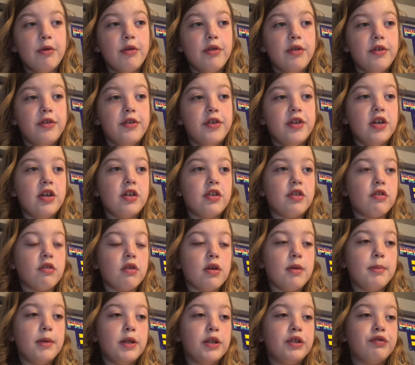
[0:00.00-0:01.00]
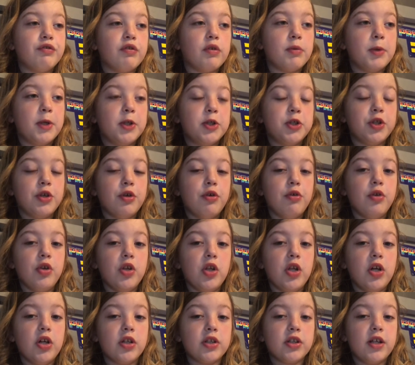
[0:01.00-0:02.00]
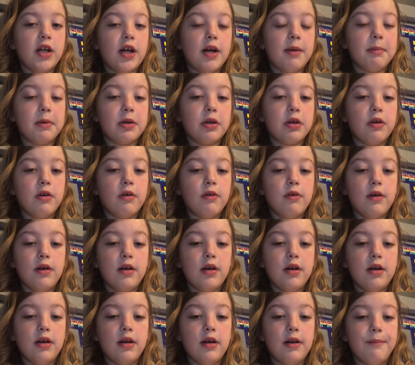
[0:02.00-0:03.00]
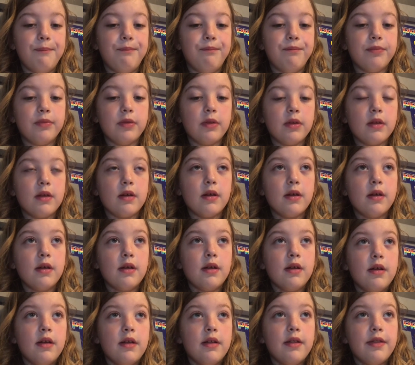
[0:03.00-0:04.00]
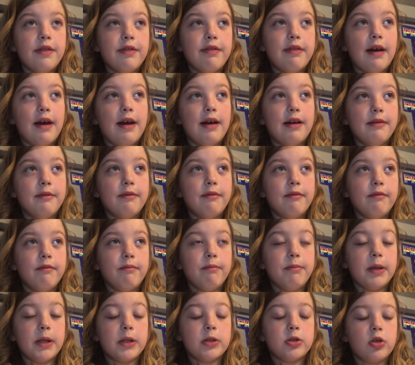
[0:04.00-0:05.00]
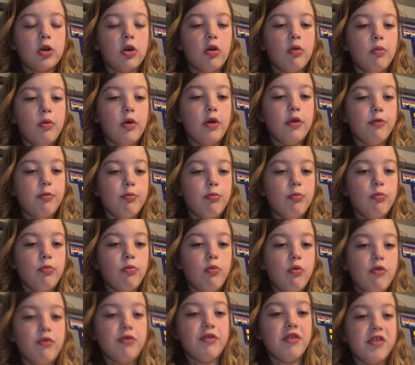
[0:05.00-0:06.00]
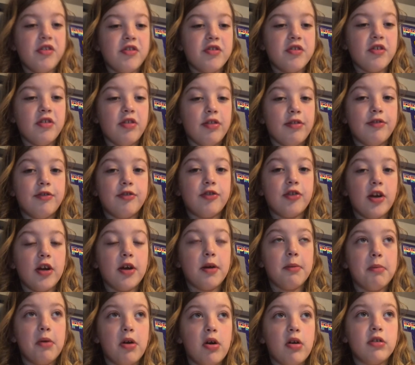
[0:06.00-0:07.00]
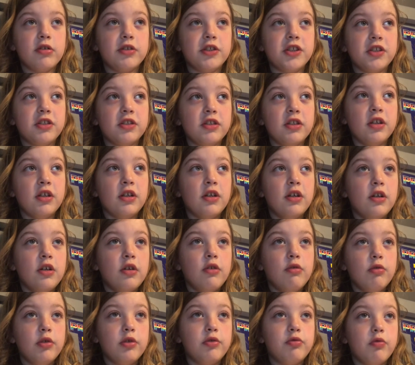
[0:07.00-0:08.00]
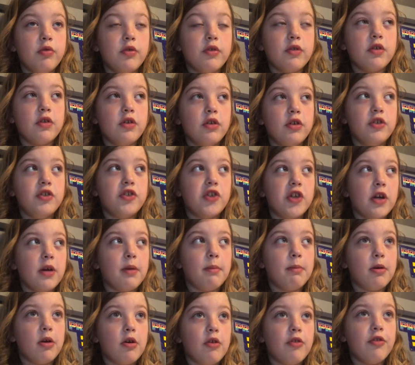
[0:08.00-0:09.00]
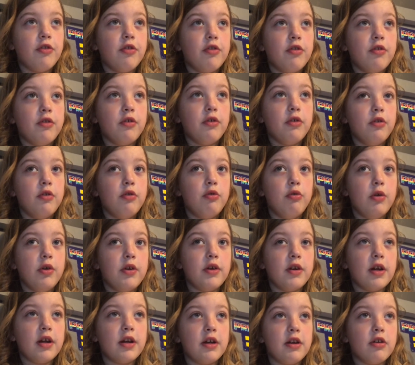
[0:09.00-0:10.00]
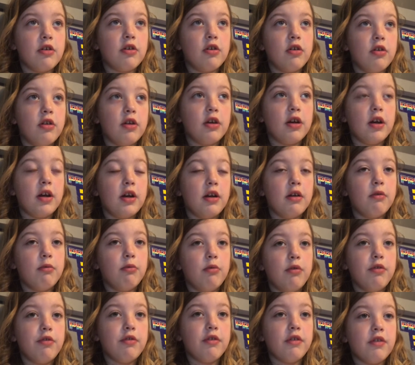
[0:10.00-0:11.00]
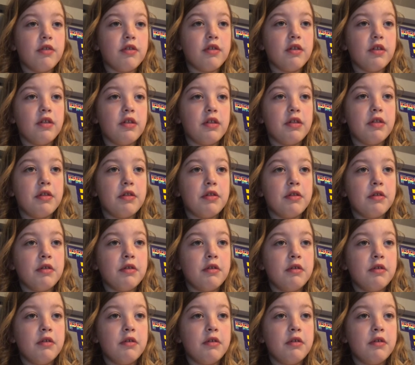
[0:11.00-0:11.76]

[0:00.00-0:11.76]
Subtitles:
the teaser image for my show a long time ago, that picture was Resistance Jacob Arts, which was good Jacob Arts, who had entered a resistance